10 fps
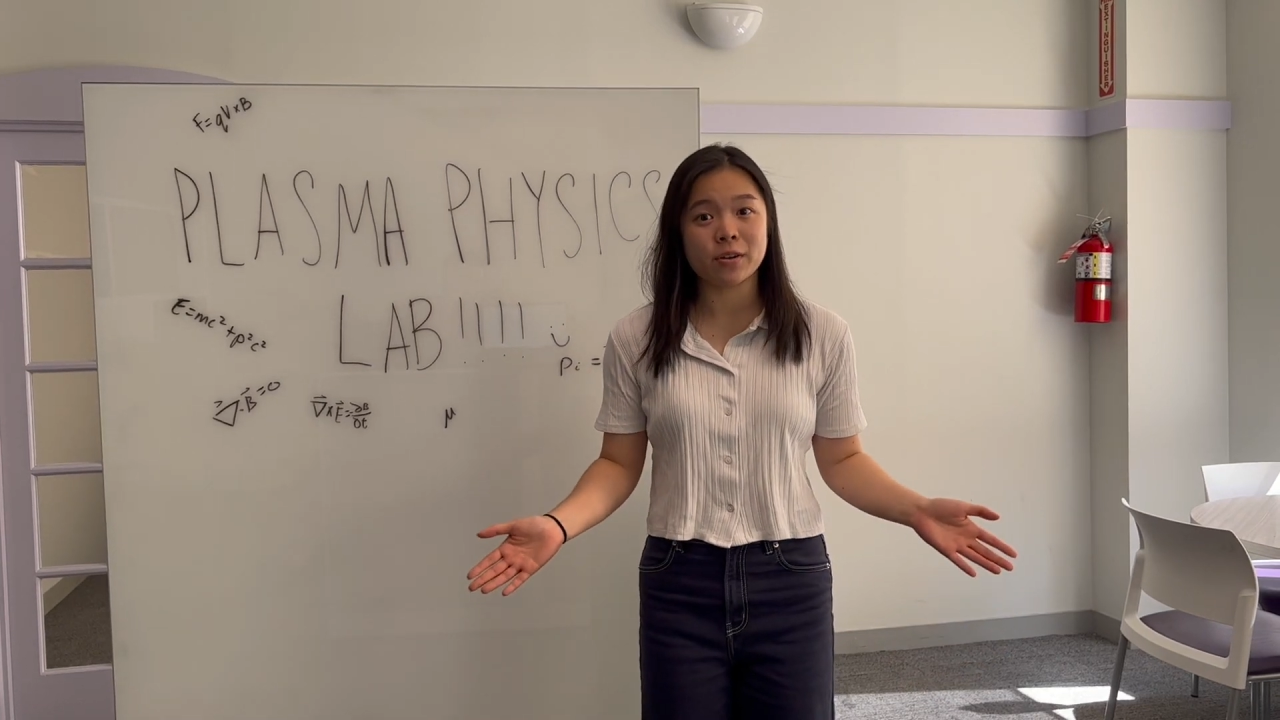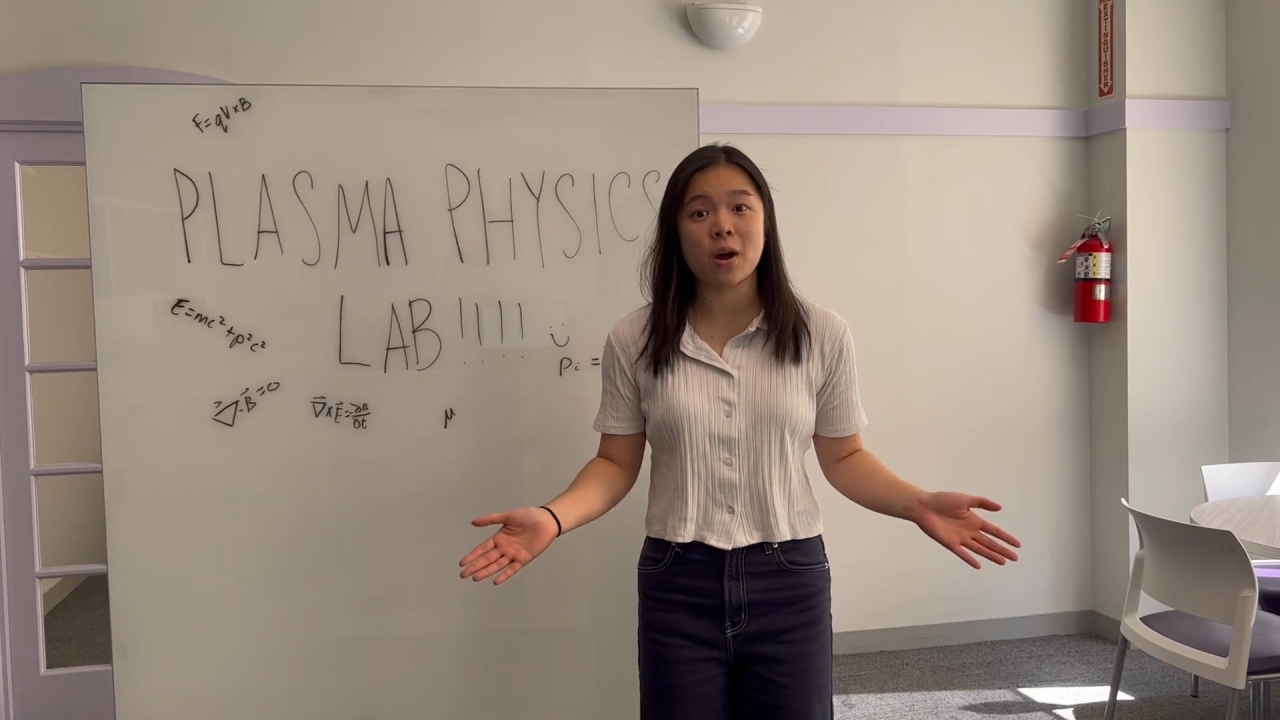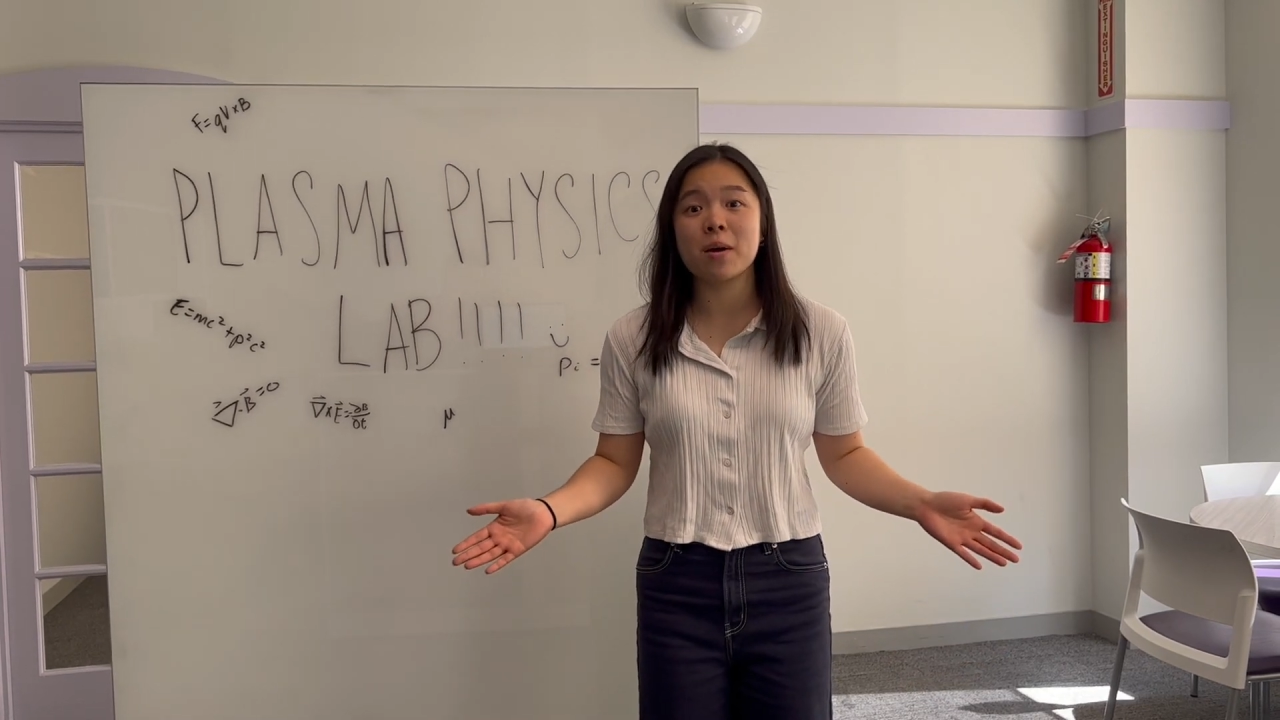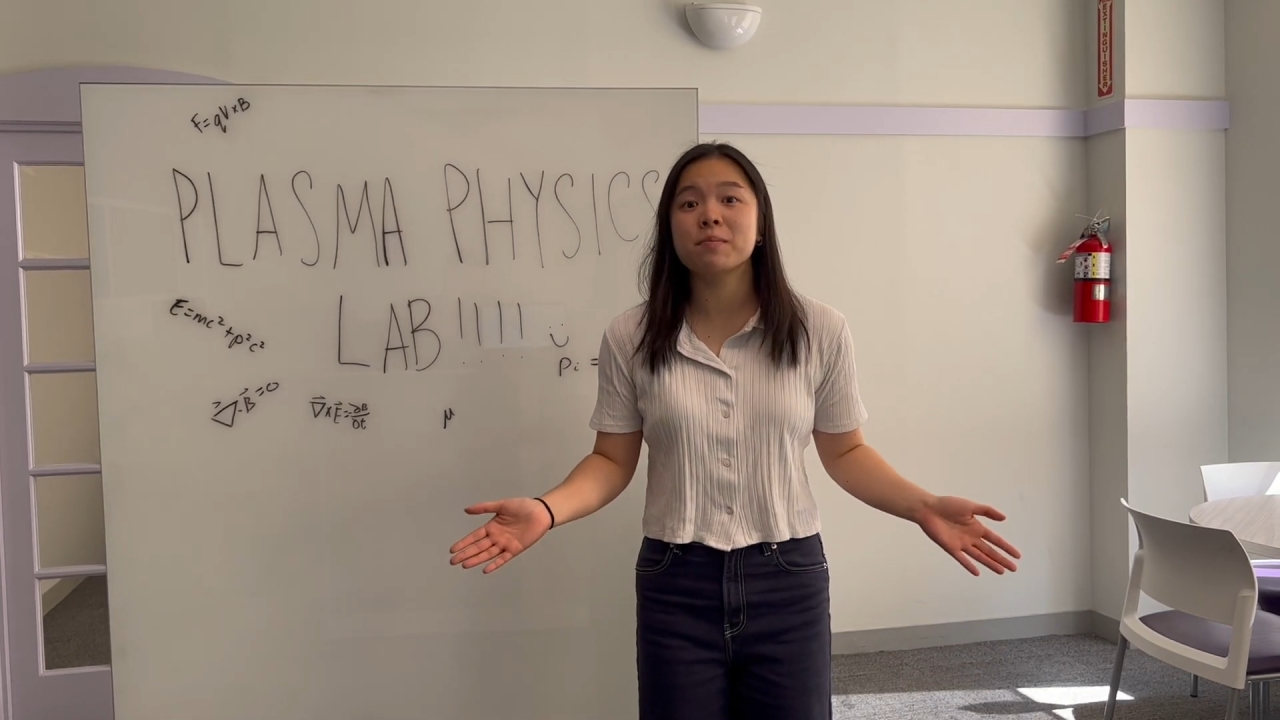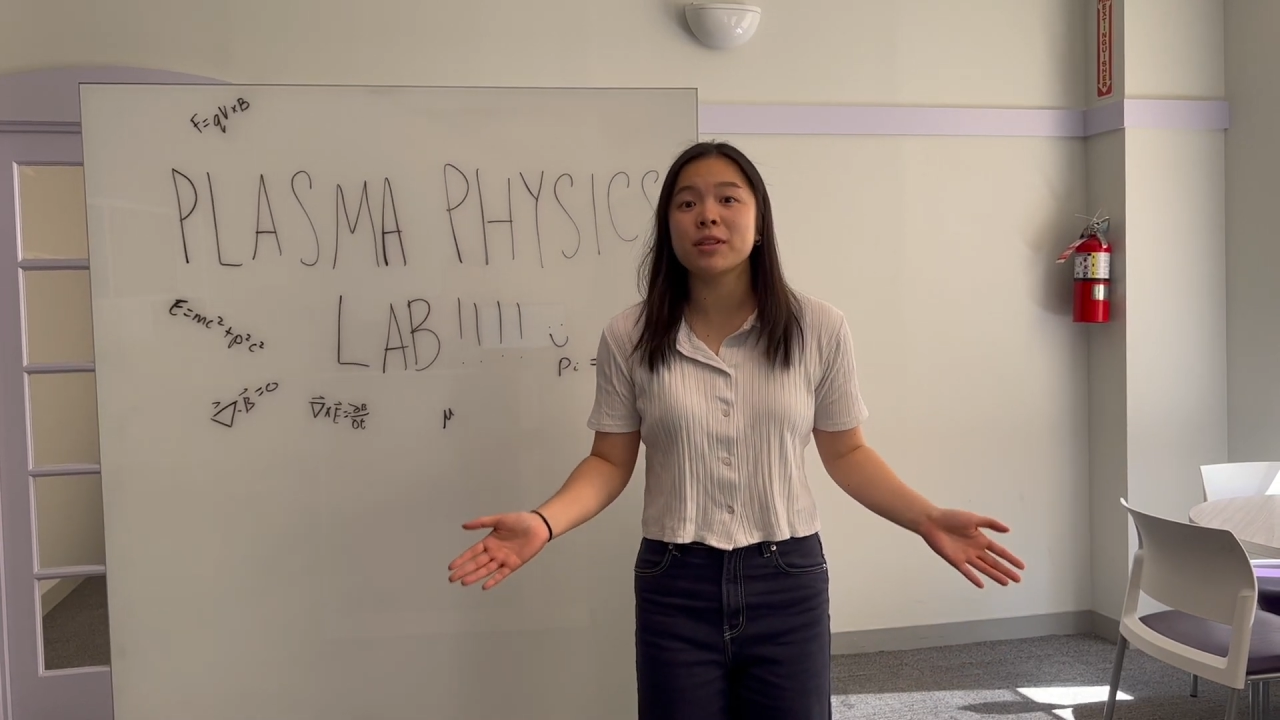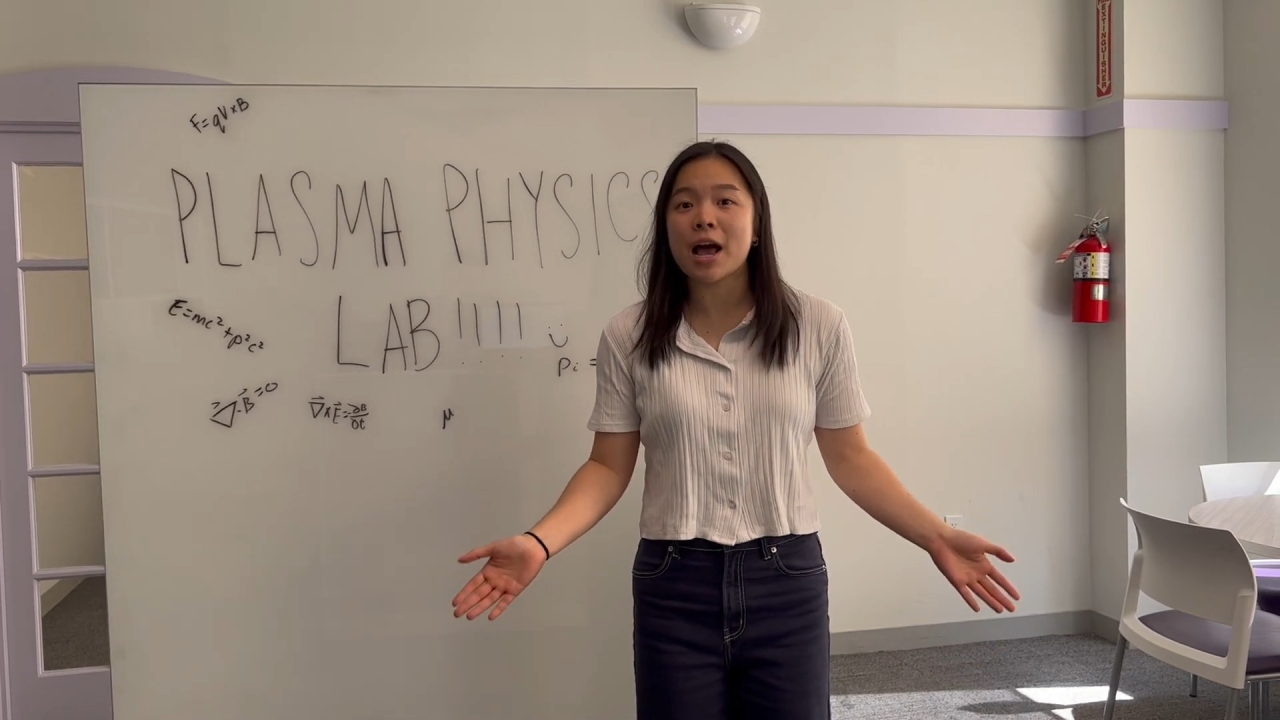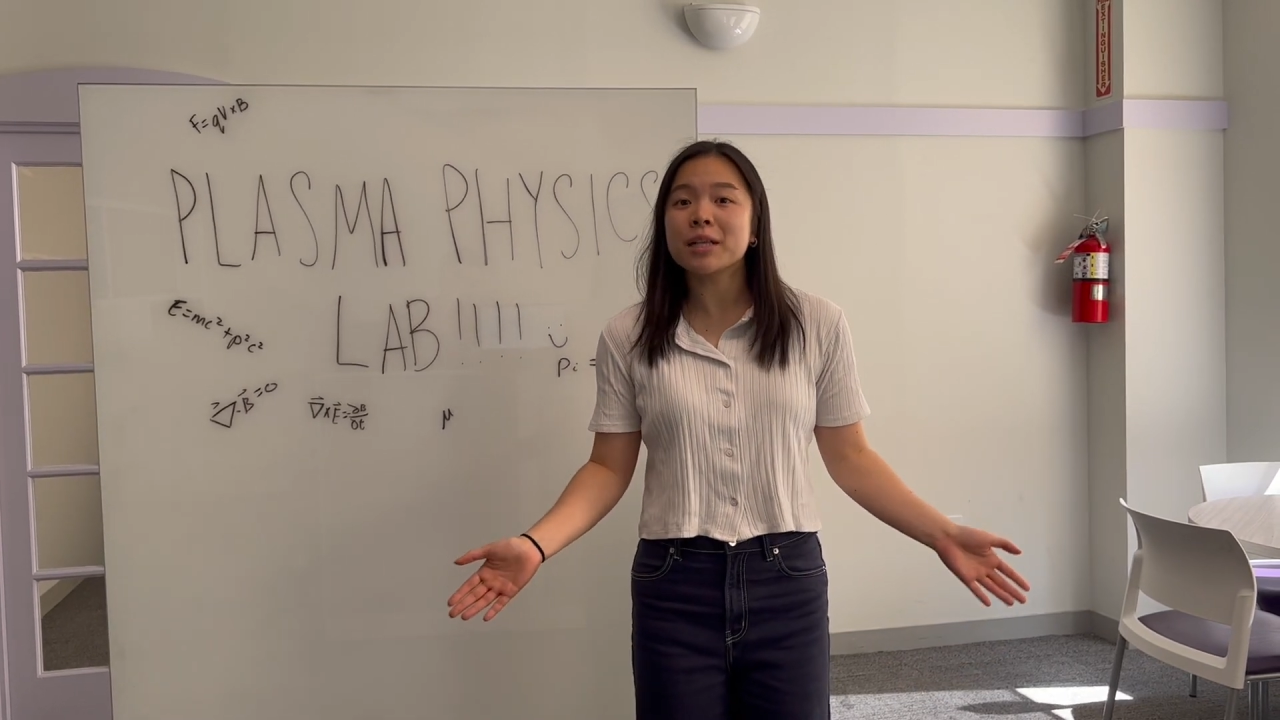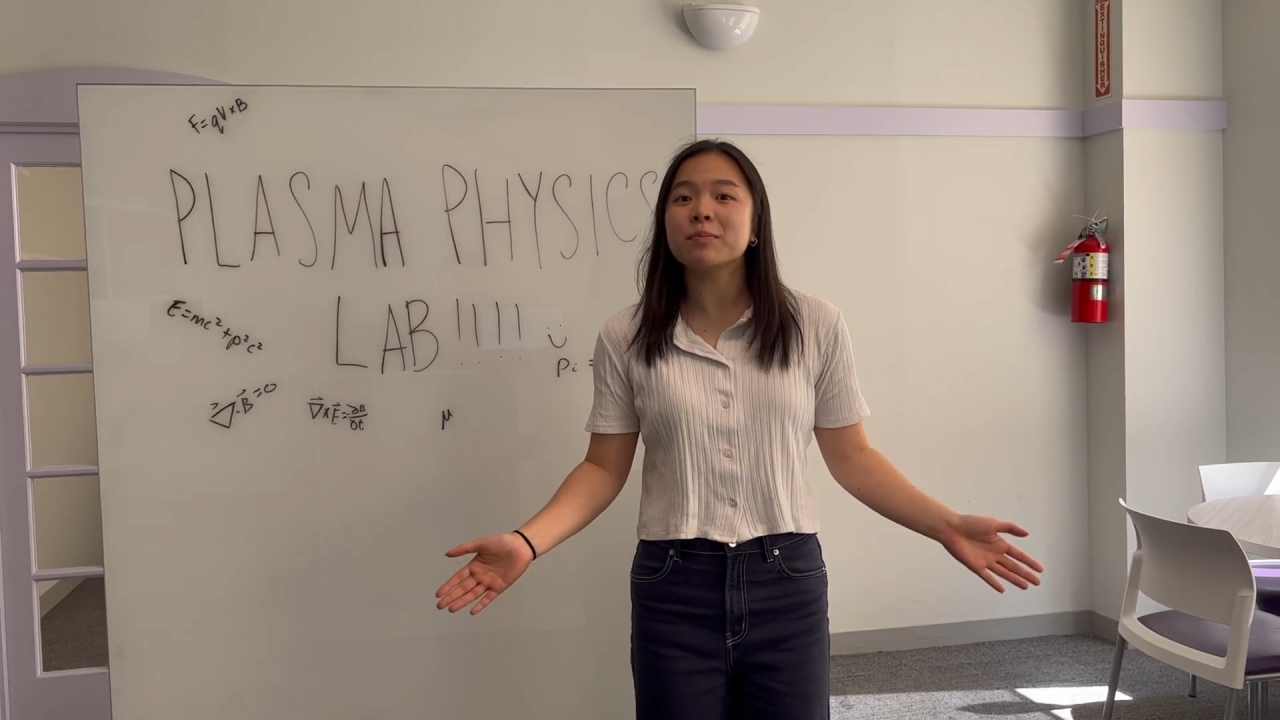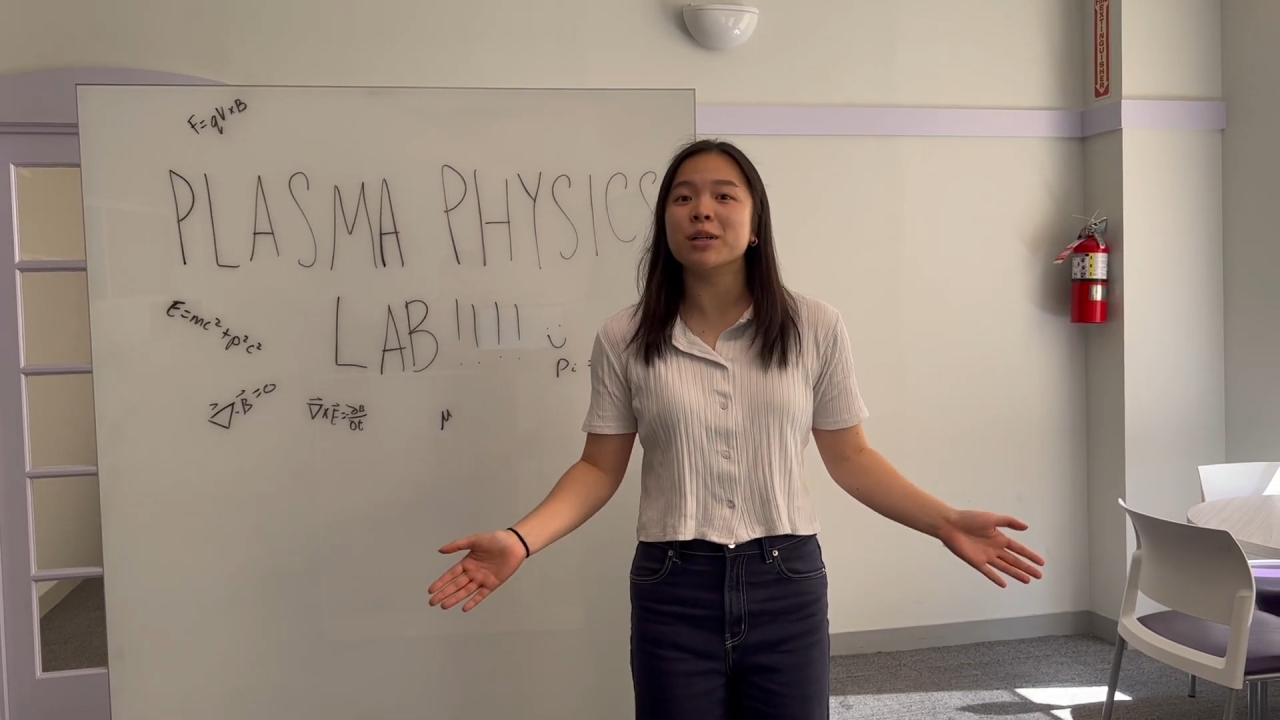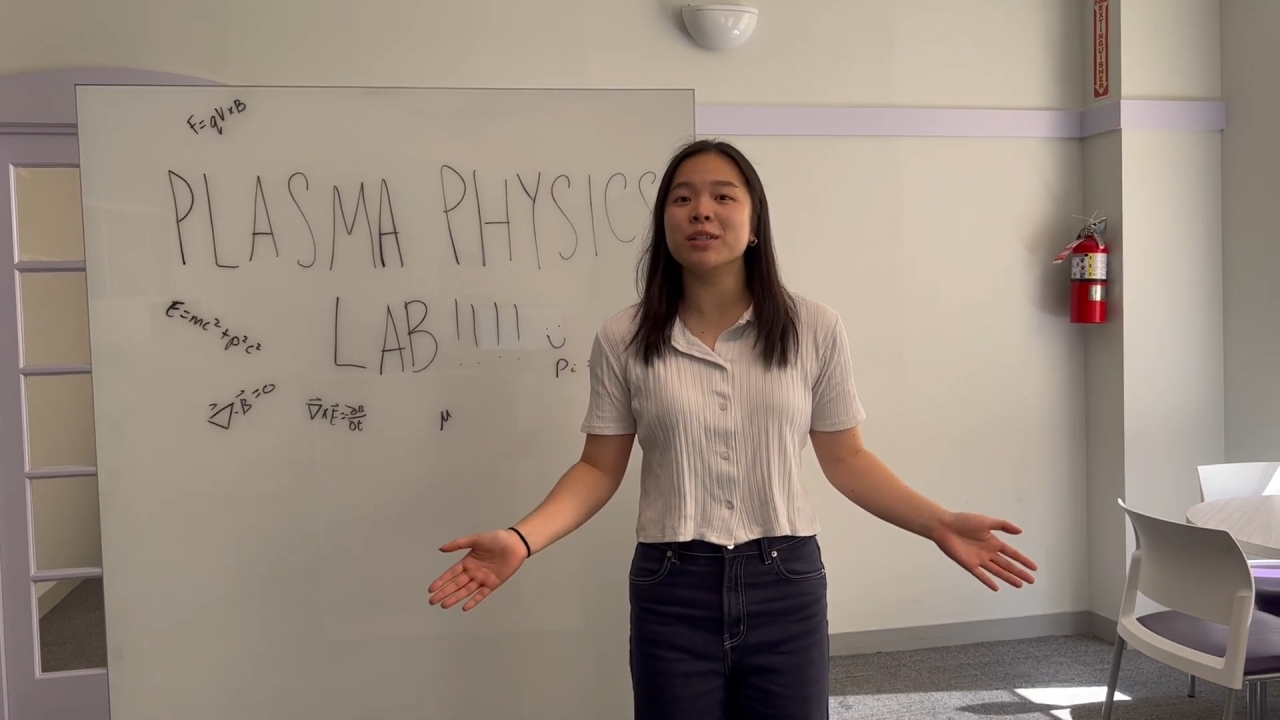on
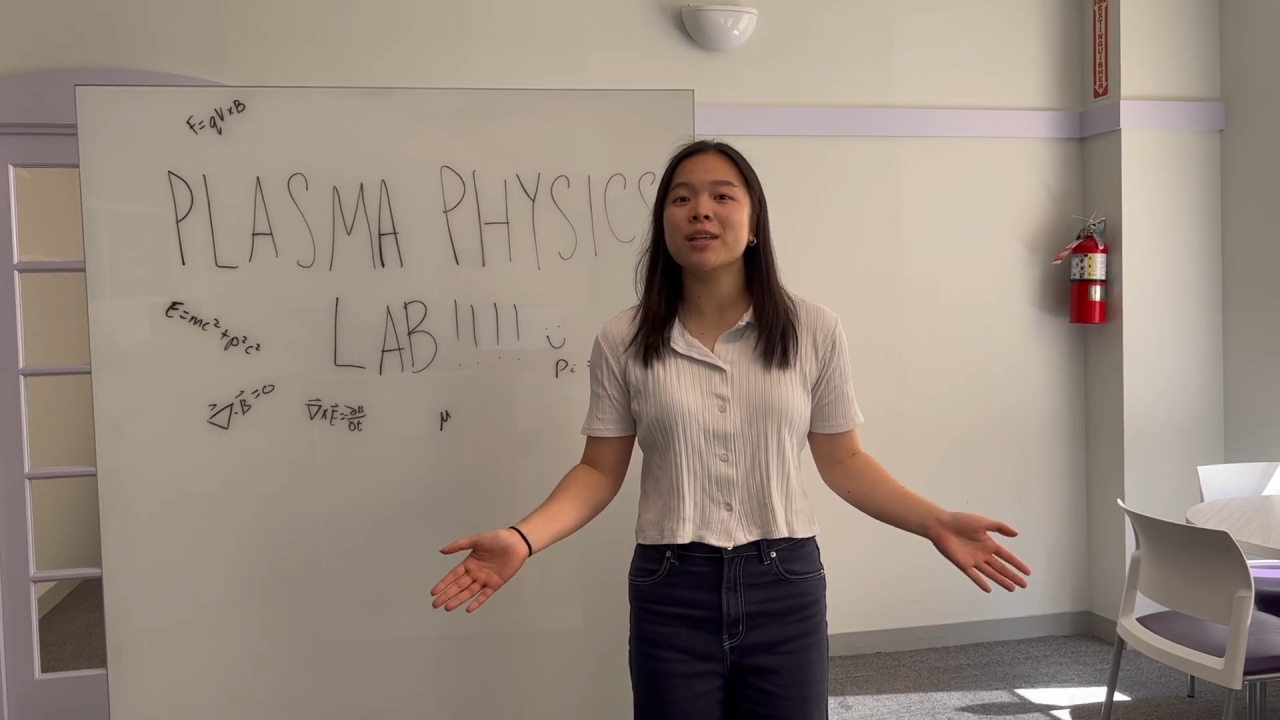plasmas.